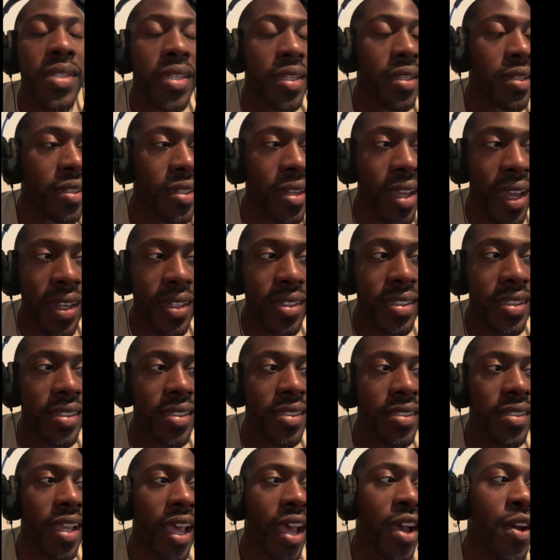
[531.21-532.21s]
And I
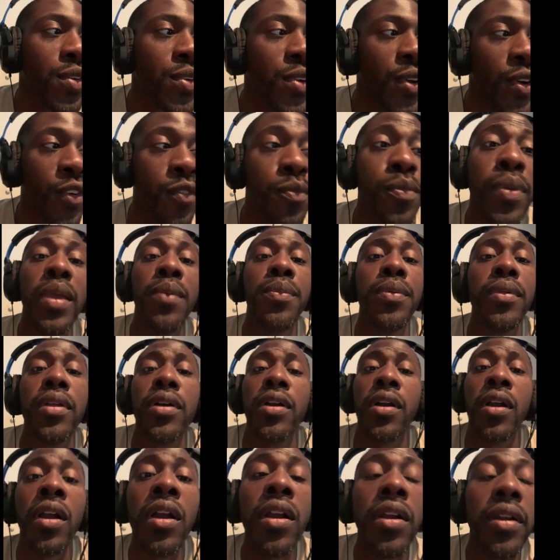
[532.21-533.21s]
don't know, if people
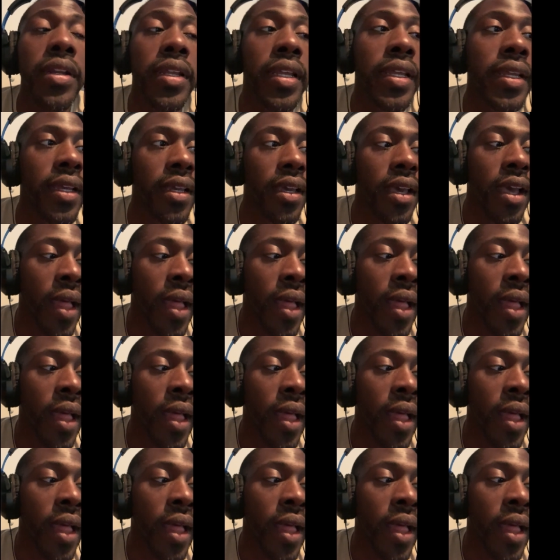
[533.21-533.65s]
are hurting,